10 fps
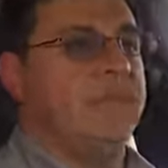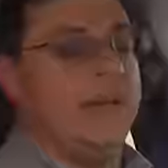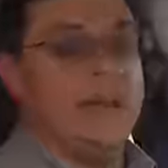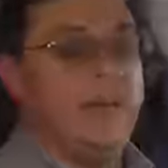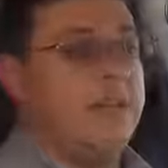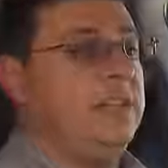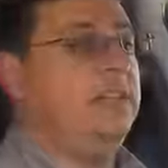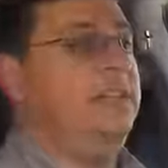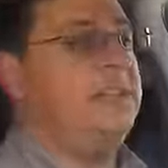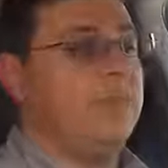And that would
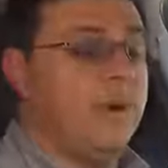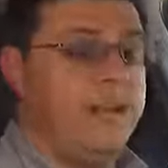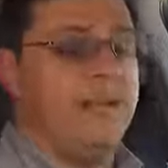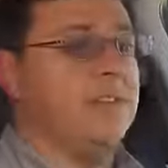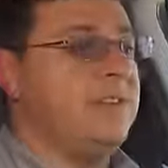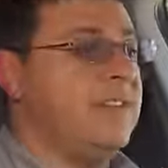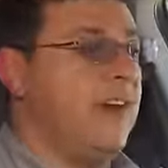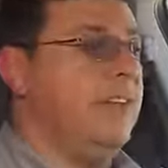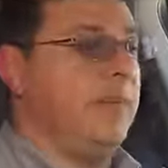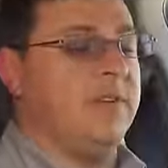include the regular
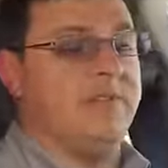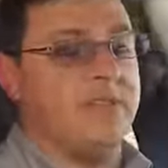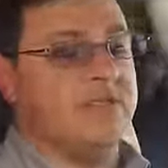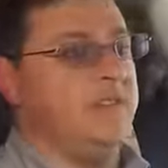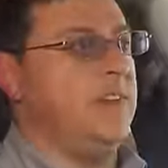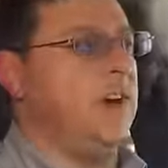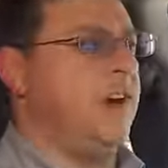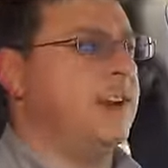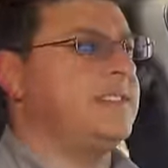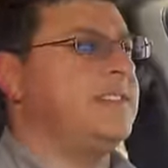non hybrid version of the
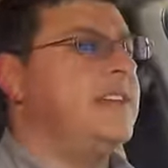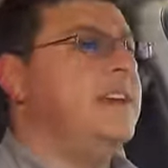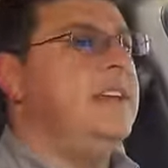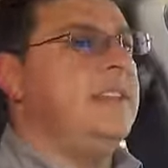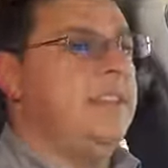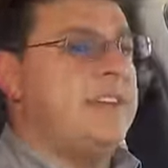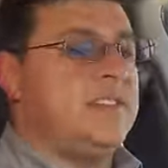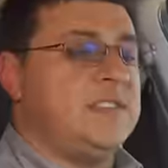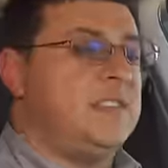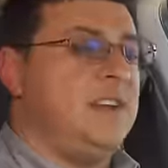RX.
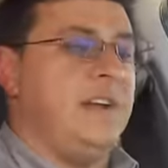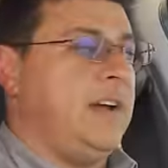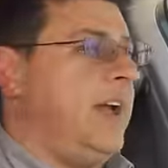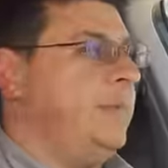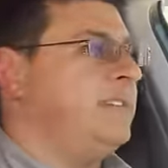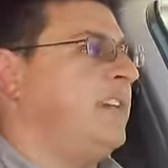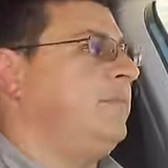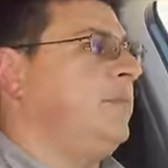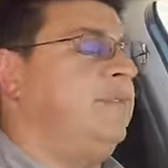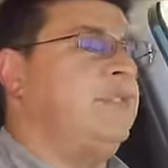Lexus and Toyota hybrids
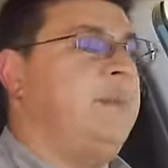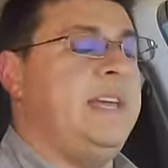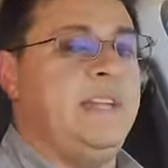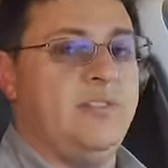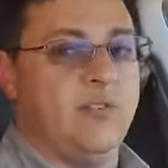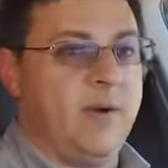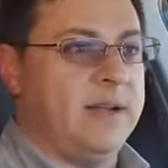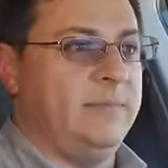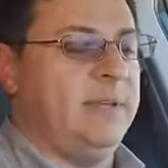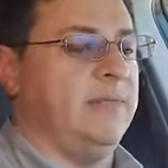have proved to be
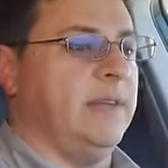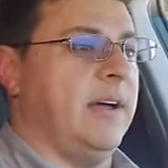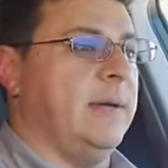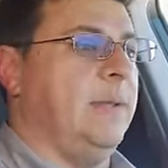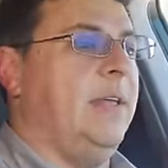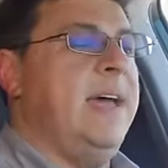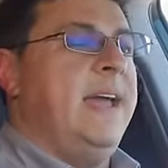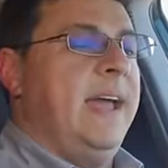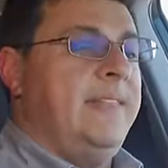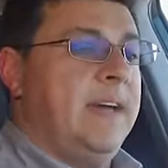incredibly reliable,
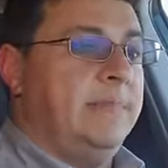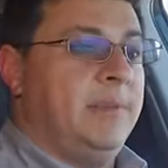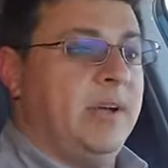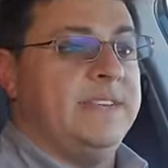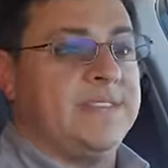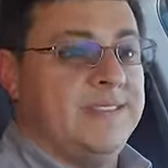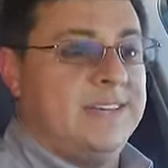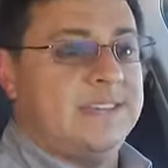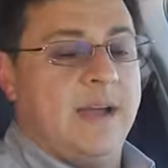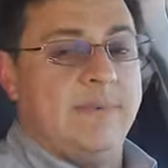and that applies to
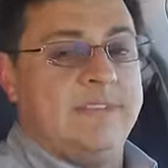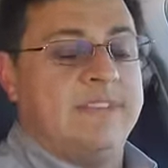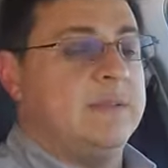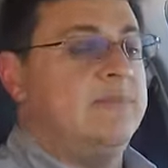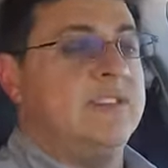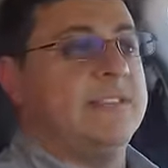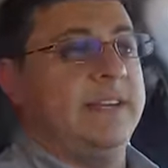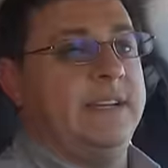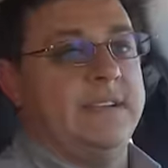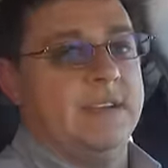this hybrid system just
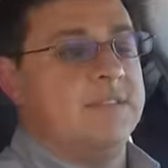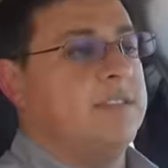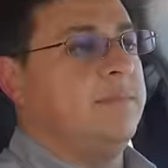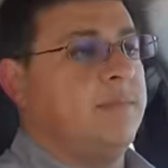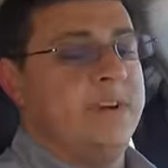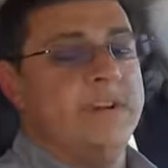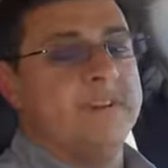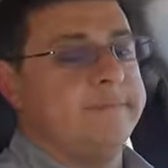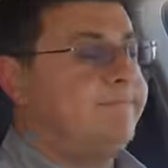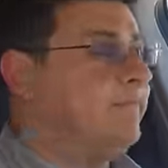like it does to the
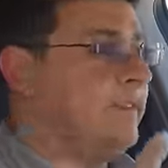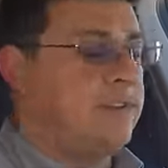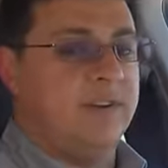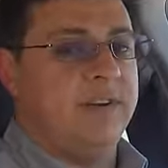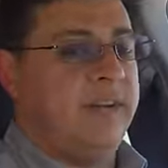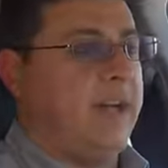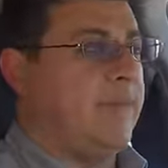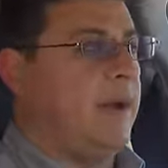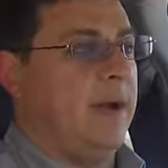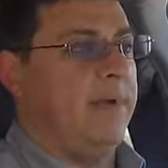Prius, the Toyota
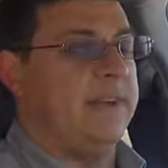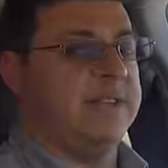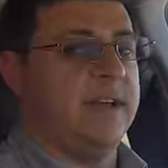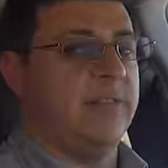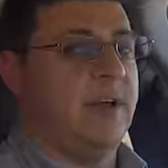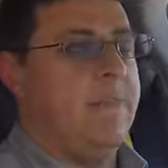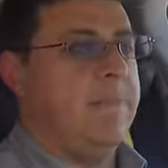Camry hybrid, etc.